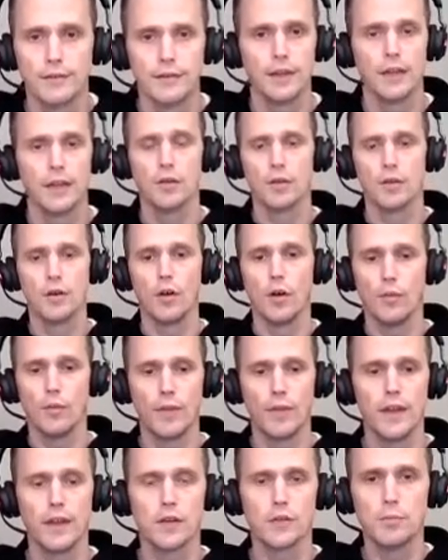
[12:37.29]
They don't know.
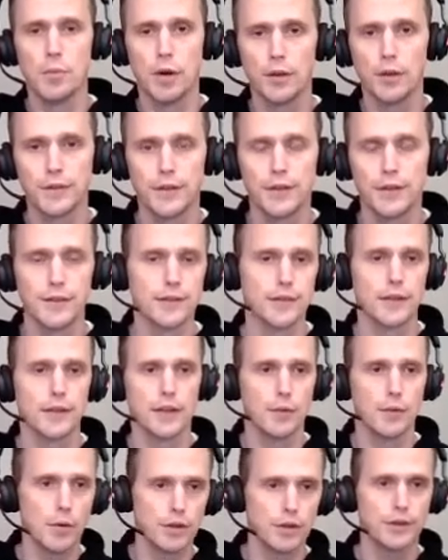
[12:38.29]
They just bought this
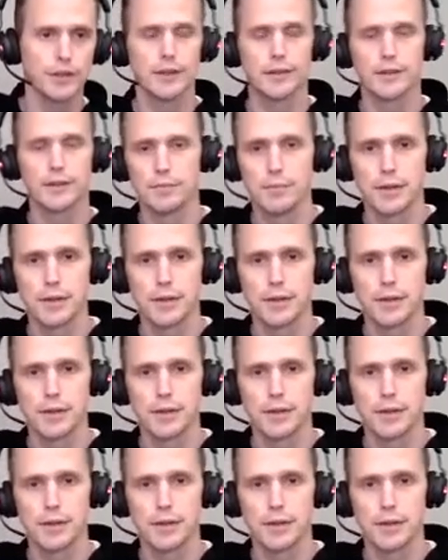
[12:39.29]
and they want it,